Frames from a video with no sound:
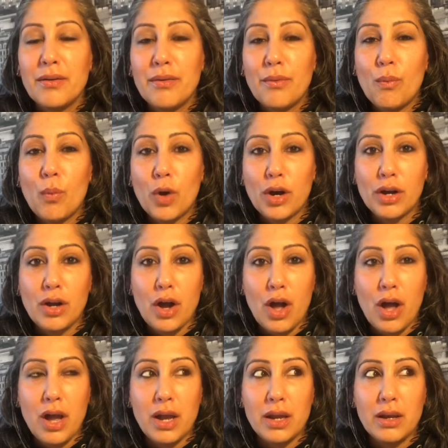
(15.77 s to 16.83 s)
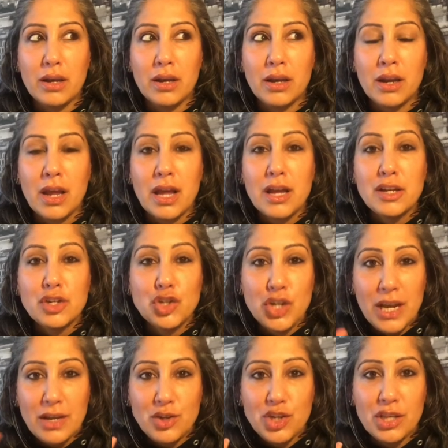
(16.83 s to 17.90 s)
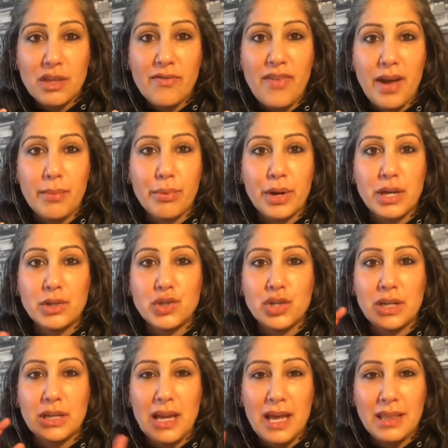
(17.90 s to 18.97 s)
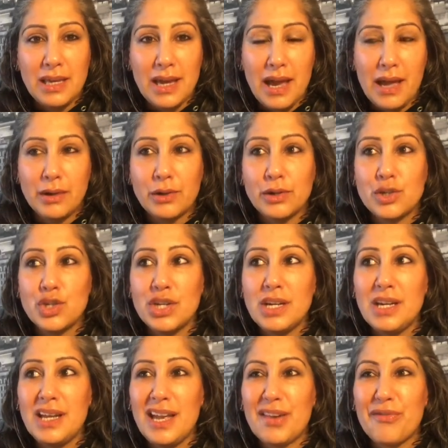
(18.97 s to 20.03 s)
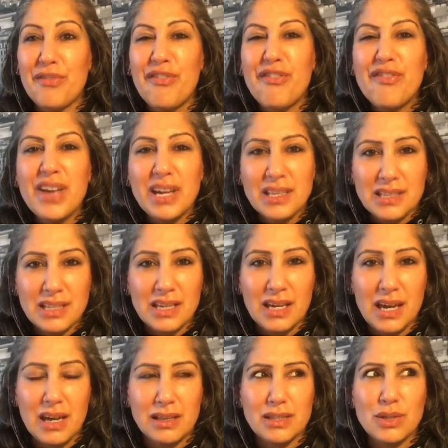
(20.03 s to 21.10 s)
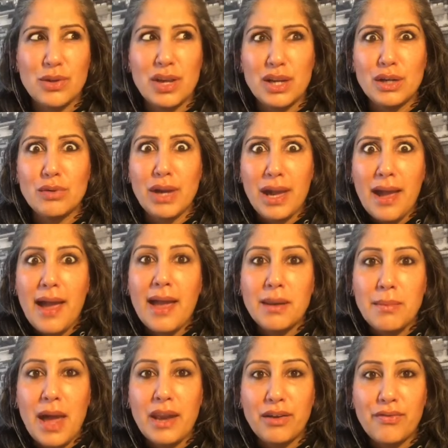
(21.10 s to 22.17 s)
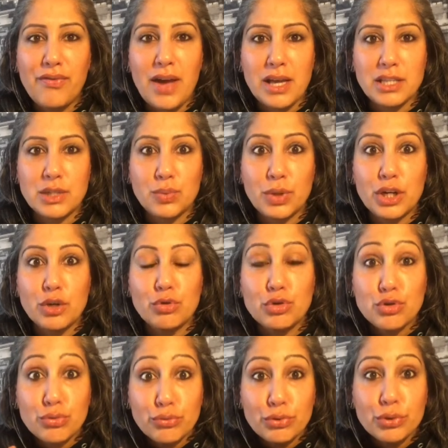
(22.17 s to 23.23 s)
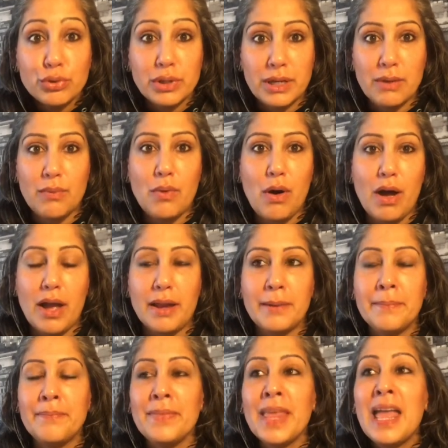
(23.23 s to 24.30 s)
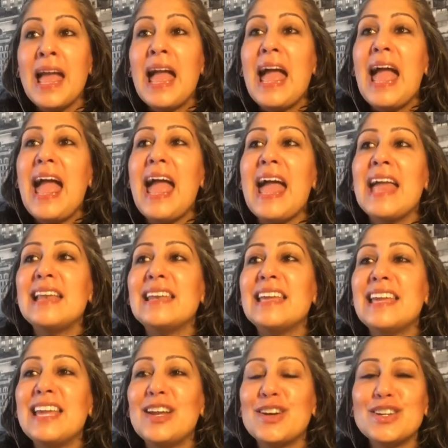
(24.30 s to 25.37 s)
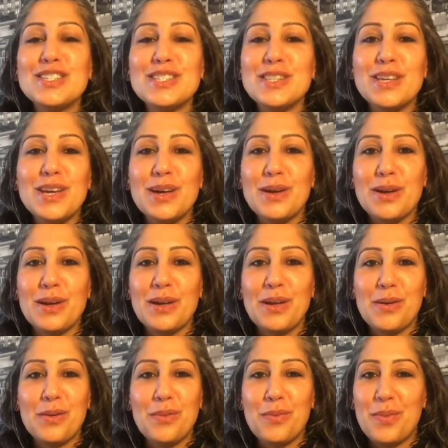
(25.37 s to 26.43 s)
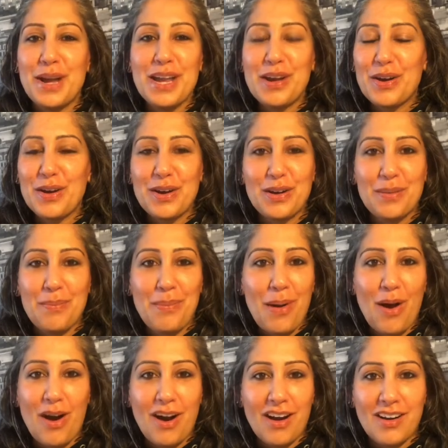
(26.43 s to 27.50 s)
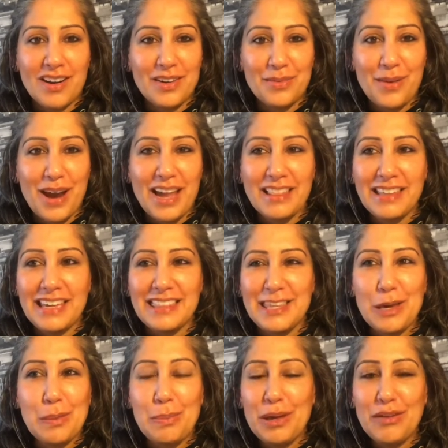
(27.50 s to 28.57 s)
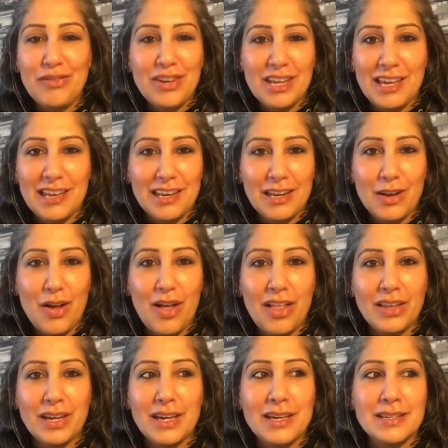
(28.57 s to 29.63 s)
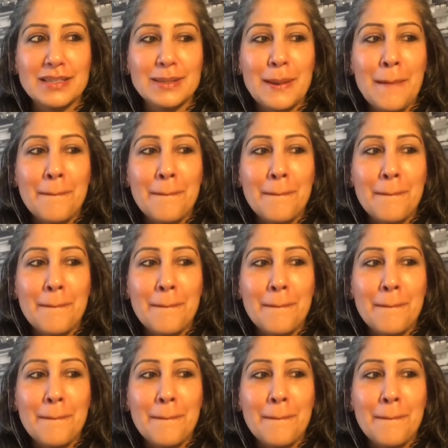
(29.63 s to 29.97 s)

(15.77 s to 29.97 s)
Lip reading: work on changing the vibration and the energy and fixing it so that you can manifest what you truly want? And here's the weird part, right? Like the epiphany in it all is,